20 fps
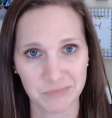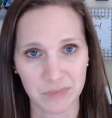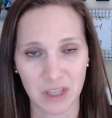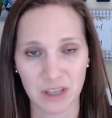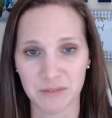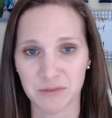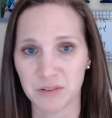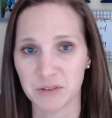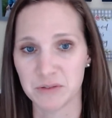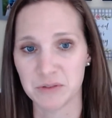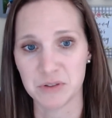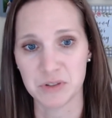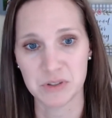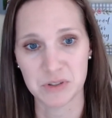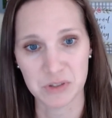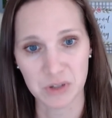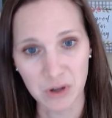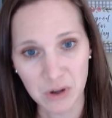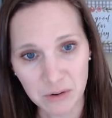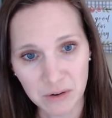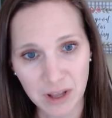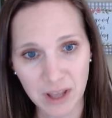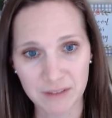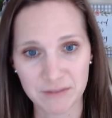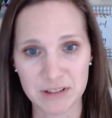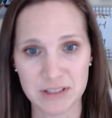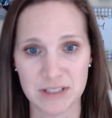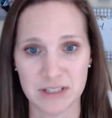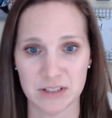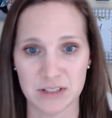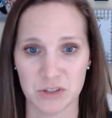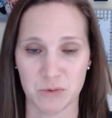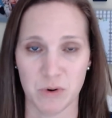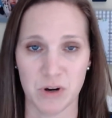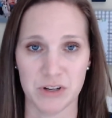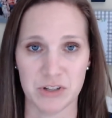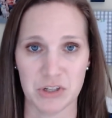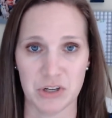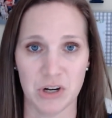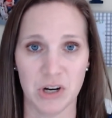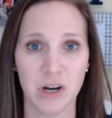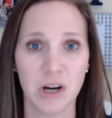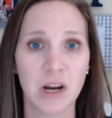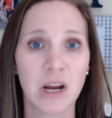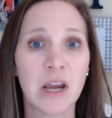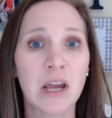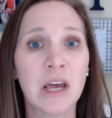If you don't have a dishwasher,